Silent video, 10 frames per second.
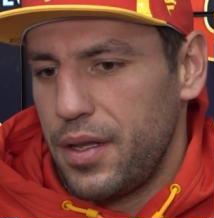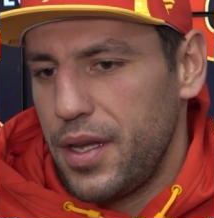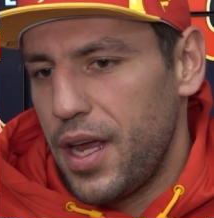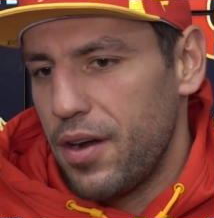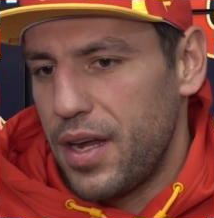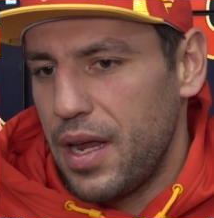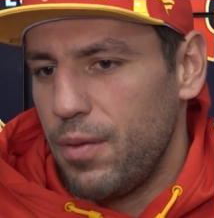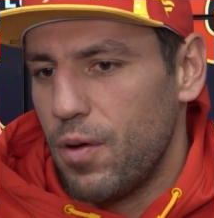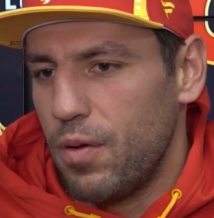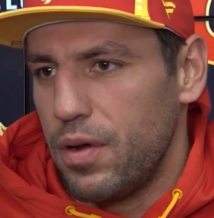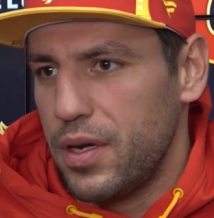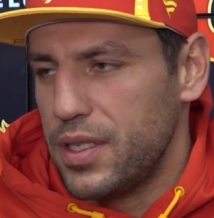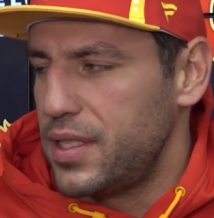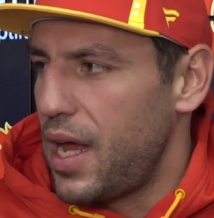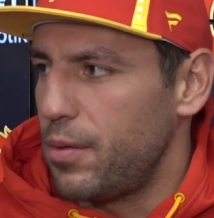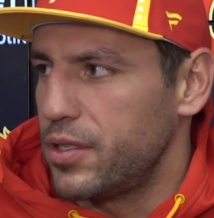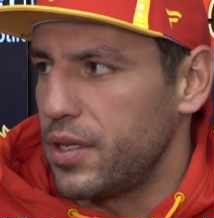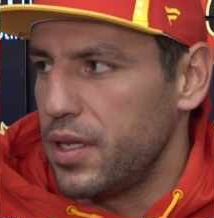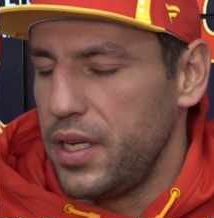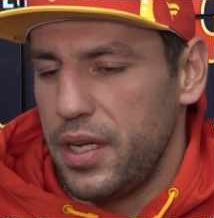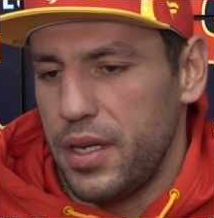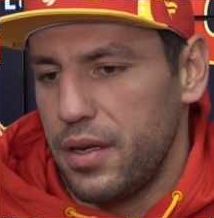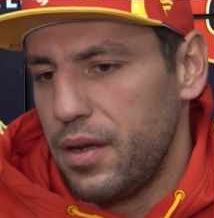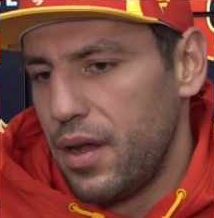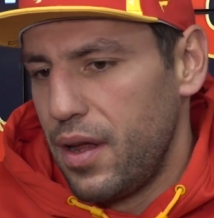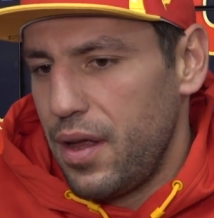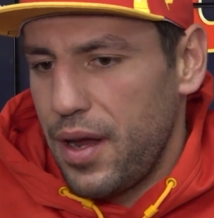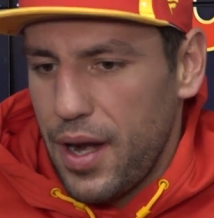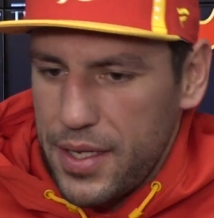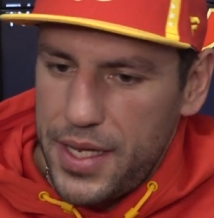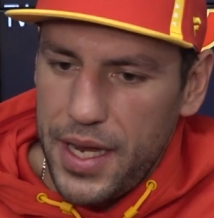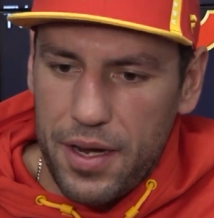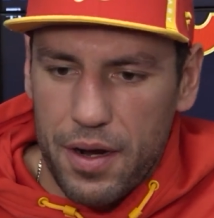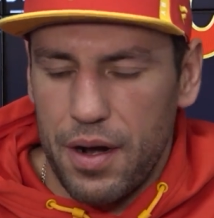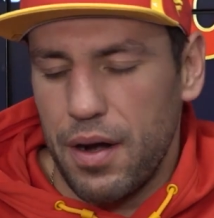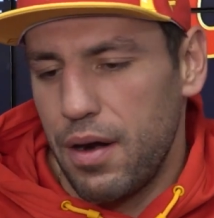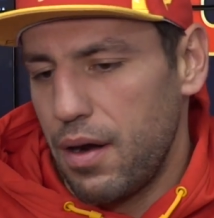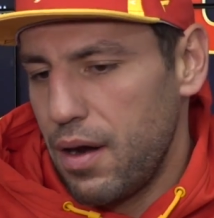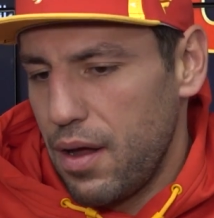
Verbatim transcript: to get our game going and establish the lead, and kind of take our